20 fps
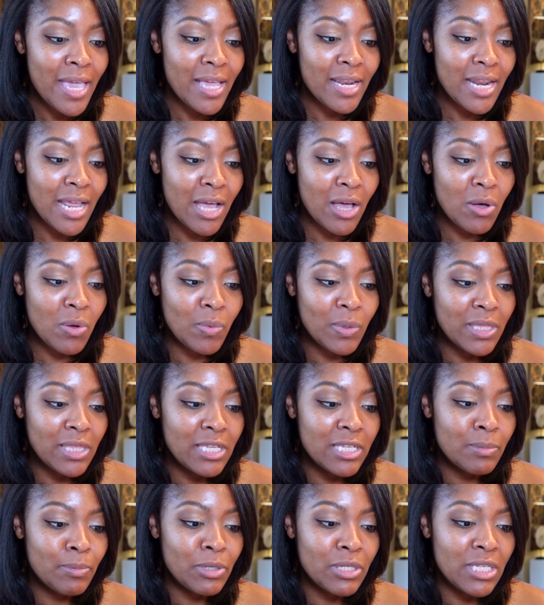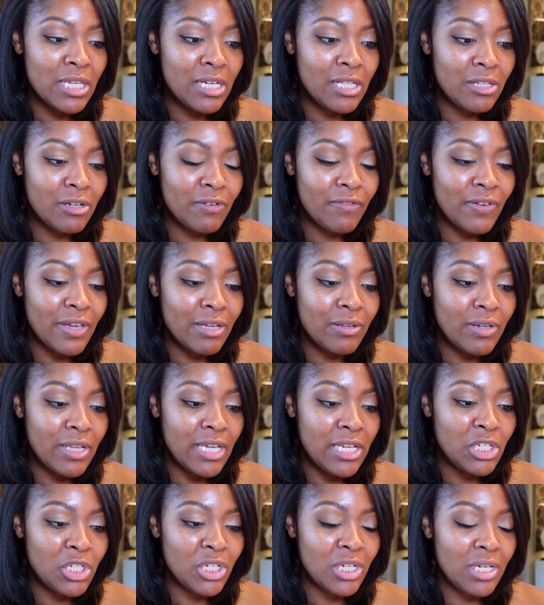Now with this particular
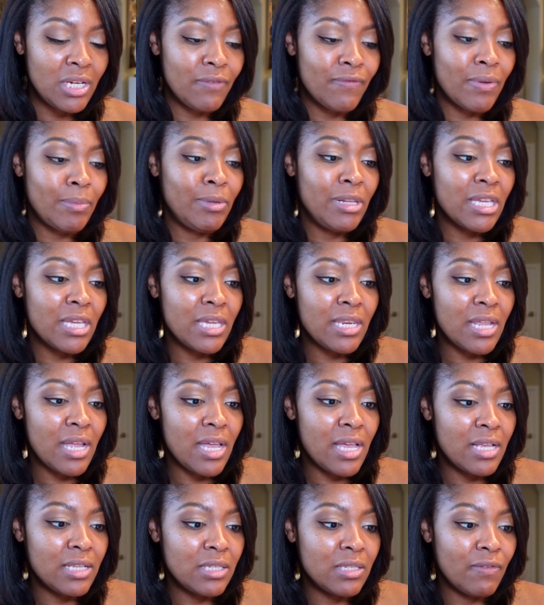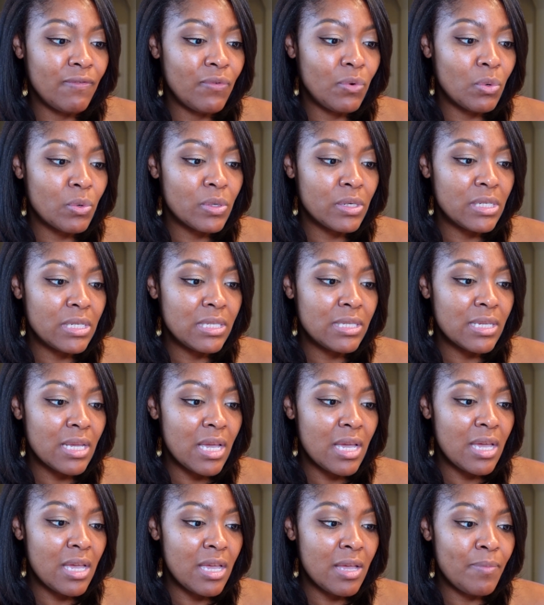foundation, if I'm looking at Sephora's
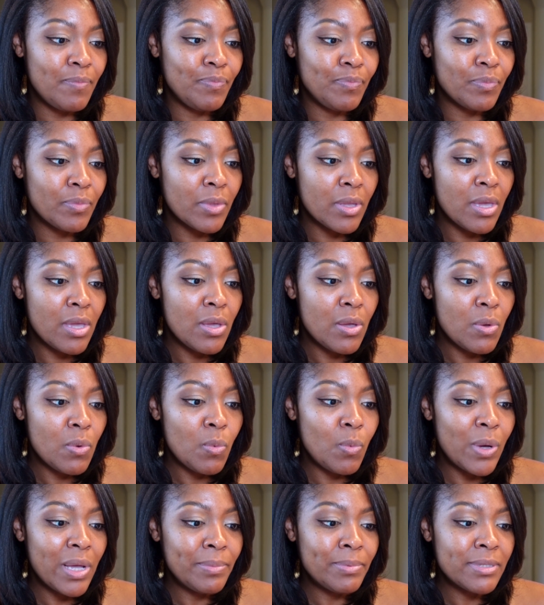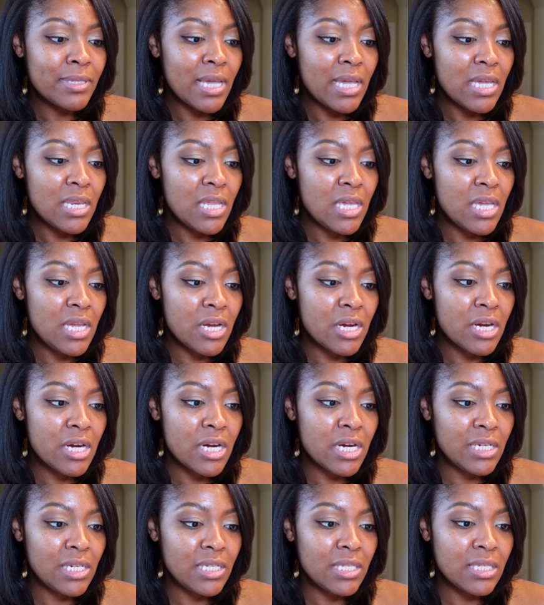um, website
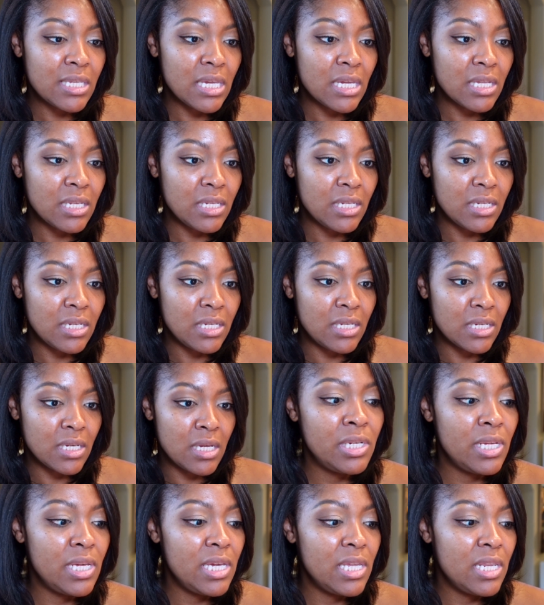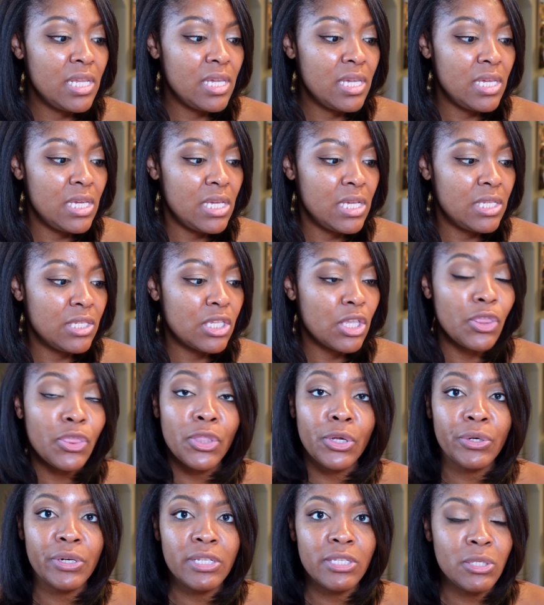here, let's take a look. It is
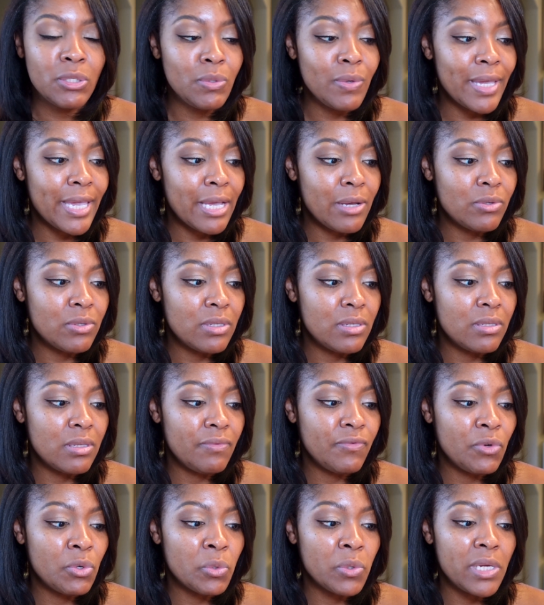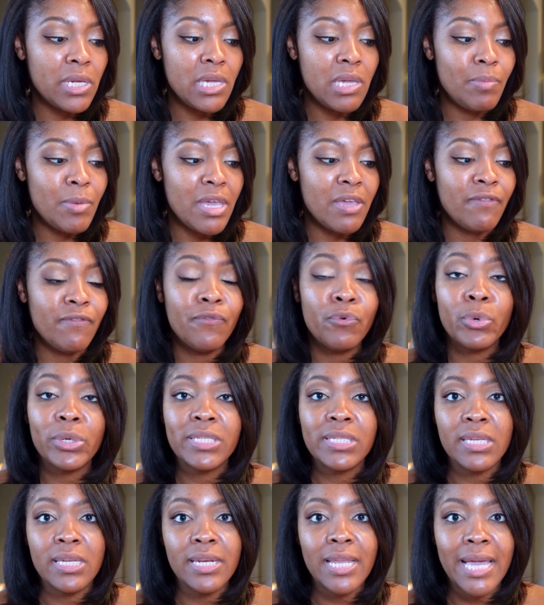32 ounces of cream and
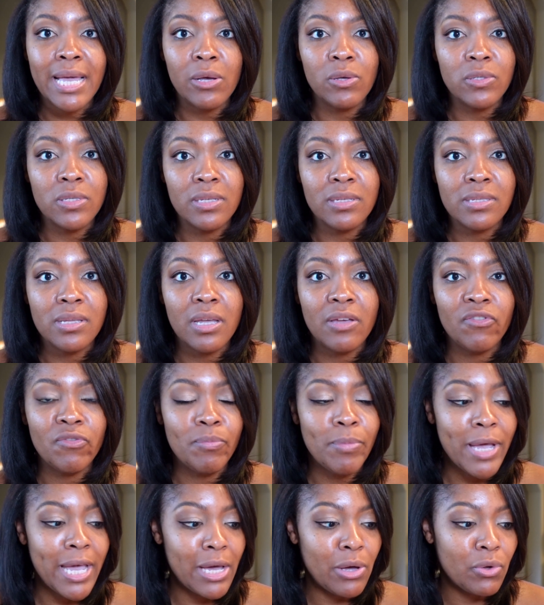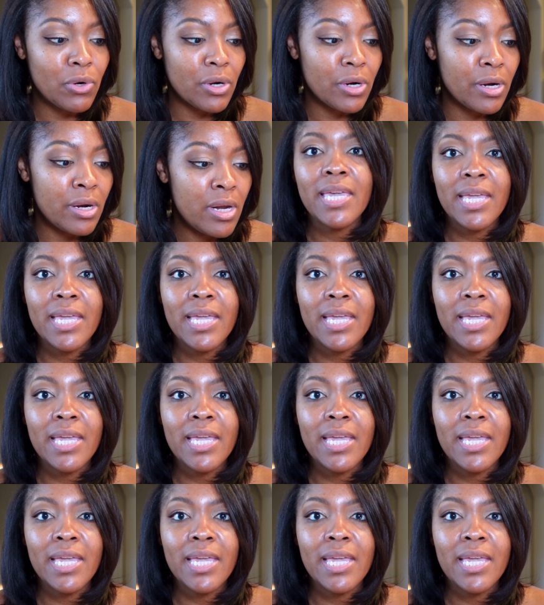14 ounces of powder.